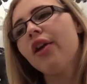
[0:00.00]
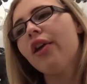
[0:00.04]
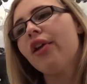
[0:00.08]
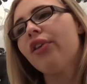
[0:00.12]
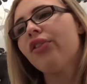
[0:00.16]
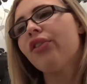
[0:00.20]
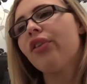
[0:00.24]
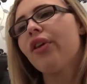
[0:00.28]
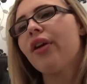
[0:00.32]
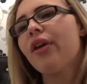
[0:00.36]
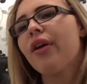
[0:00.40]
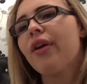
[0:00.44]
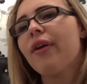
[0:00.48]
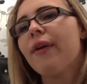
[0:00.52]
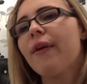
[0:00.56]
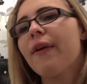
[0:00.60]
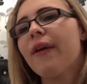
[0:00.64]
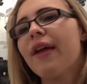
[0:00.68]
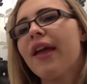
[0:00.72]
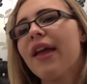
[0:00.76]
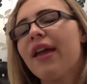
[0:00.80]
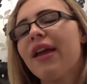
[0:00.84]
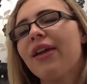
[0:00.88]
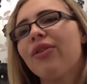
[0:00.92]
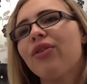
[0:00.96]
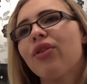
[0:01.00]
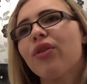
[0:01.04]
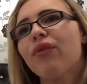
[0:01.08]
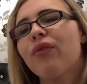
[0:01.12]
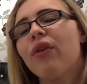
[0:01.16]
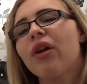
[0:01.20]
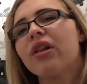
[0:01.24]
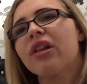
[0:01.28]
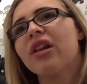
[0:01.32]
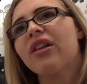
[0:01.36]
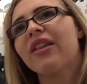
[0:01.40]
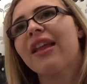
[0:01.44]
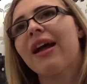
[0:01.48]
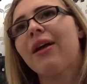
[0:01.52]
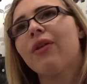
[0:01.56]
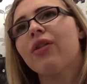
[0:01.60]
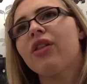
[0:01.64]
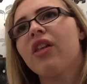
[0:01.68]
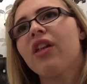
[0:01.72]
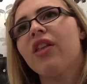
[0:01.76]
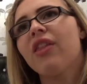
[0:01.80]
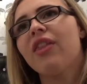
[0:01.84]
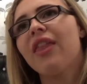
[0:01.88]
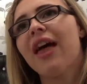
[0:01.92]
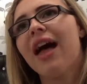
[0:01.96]
So he ends up finding out
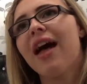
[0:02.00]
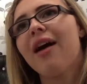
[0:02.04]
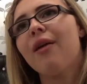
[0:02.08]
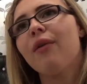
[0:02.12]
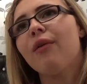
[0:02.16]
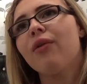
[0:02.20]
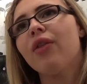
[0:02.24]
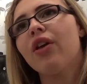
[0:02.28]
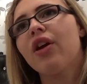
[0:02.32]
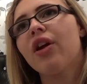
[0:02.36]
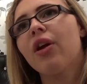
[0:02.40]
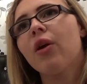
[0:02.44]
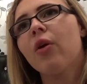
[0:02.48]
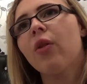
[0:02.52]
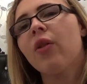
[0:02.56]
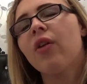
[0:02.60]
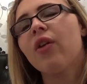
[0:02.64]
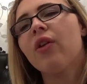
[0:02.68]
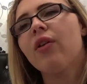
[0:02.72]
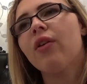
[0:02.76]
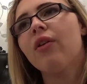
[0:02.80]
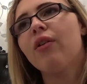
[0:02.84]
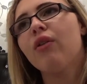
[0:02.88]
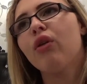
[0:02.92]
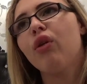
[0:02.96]
that the girl that